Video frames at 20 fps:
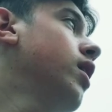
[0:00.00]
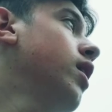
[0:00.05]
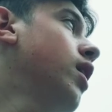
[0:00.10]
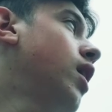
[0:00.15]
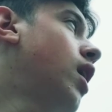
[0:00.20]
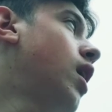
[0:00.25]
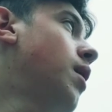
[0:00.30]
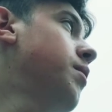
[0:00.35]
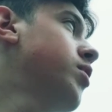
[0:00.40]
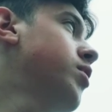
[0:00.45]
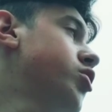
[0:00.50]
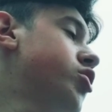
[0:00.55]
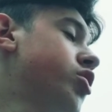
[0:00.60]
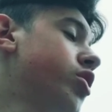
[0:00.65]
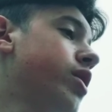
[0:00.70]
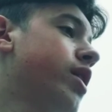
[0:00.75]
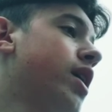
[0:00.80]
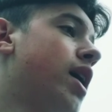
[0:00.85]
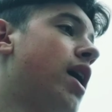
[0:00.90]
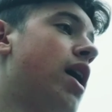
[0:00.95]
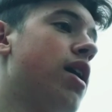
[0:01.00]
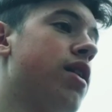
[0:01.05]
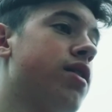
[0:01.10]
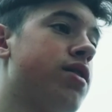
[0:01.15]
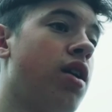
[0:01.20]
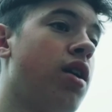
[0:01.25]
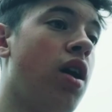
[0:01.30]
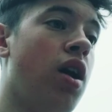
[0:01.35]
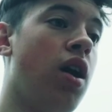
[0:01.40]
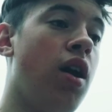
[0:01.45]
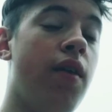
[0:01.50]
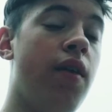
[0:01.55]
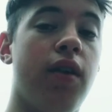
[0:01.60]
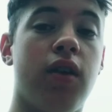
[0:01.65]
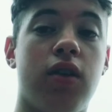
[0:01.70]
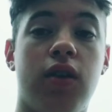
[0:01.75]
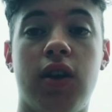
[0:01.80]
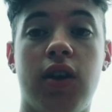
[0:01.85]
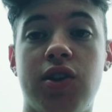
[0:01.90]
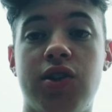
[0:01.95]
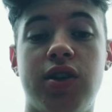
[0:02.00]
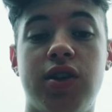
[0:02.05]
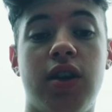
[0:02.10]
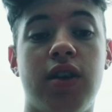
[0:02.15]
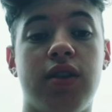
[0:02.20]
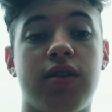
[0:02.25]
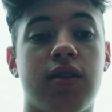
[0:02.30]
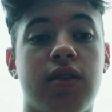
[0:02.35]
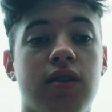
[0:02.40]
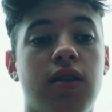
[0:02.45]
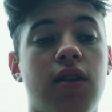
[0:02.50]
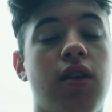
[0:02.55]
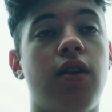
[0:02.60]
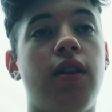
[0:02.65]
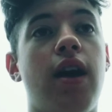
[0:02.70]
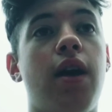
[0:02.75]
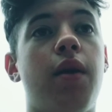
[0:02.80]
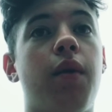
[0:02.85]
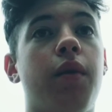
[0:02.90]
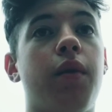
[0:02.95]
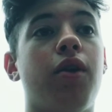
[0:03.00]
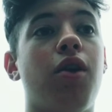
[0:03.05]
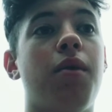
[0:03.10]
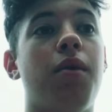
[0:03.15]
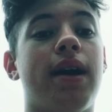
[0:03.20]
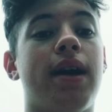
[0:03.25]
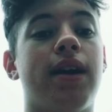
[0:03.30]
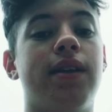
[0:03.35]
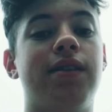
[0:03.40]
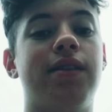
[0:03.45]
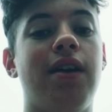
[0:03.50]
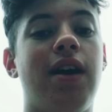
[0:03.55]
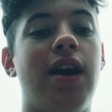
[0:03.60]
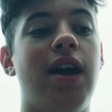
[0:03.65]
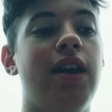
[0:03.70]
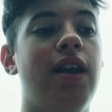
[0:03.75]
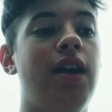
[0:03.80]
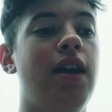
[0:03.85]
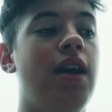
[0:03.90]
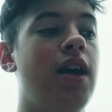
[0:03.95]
I'm gonna show you guys the clutch discs and all that when we go inside.